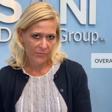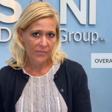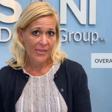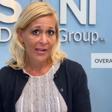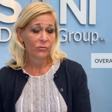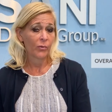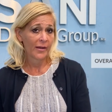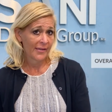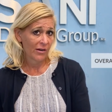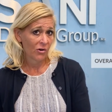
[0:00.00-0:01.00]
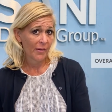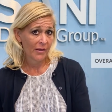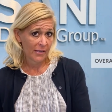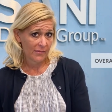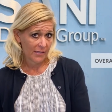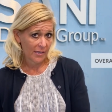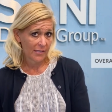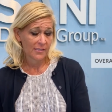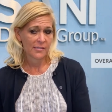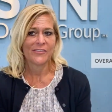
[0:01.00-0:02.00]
And that's what I care about in the end.